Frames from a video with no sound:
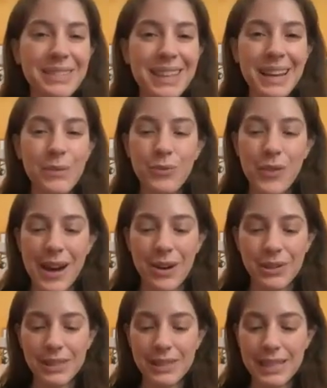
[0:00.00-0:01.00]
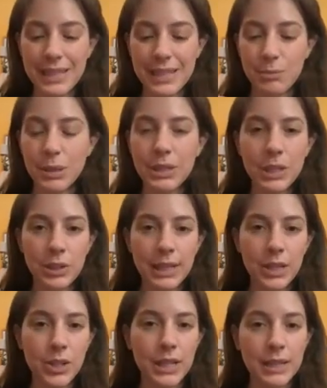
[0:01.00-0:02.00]
that I've found is you put your
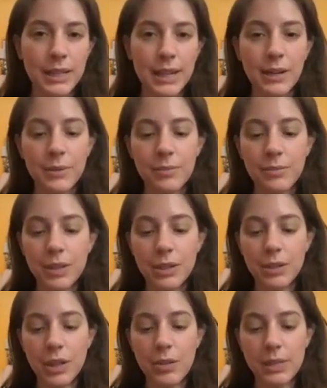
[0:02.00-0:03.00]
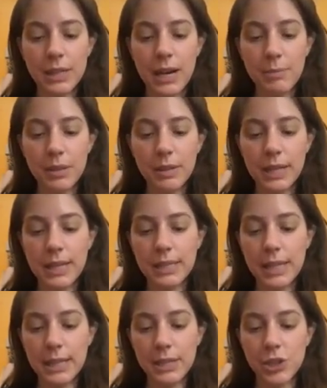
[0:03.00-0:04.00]
cleaner in there, you close it up. They
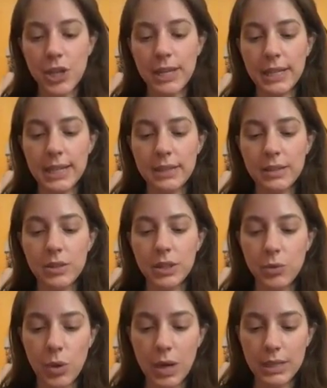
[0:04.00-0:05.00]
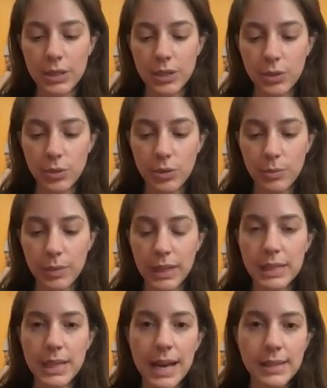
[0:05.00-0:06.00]
say to shake it. So you want to,
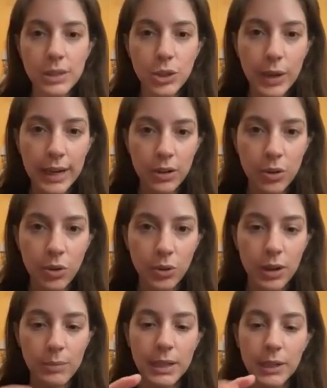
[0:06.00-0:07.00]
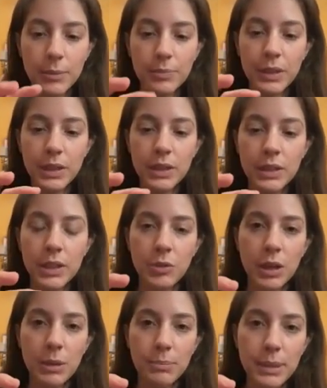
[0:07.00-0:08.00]
because it has a little air hole up here, you
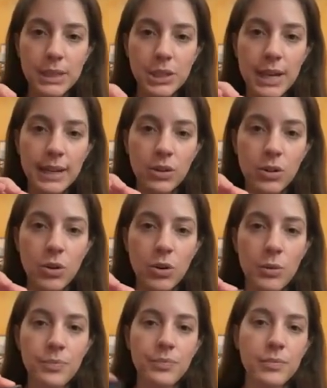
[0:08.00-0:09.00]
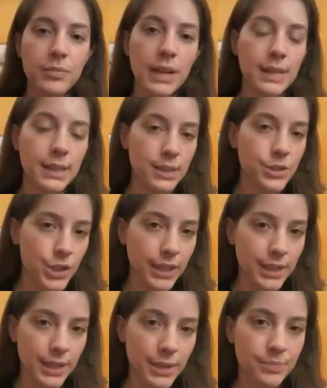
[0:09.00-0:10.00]
want to pinch that air hole and then
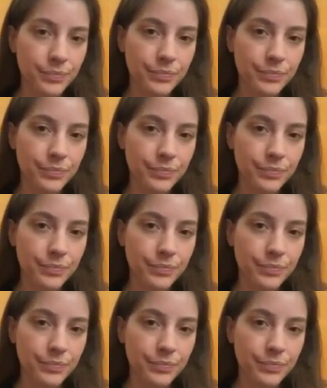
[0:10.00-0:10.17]
shake it.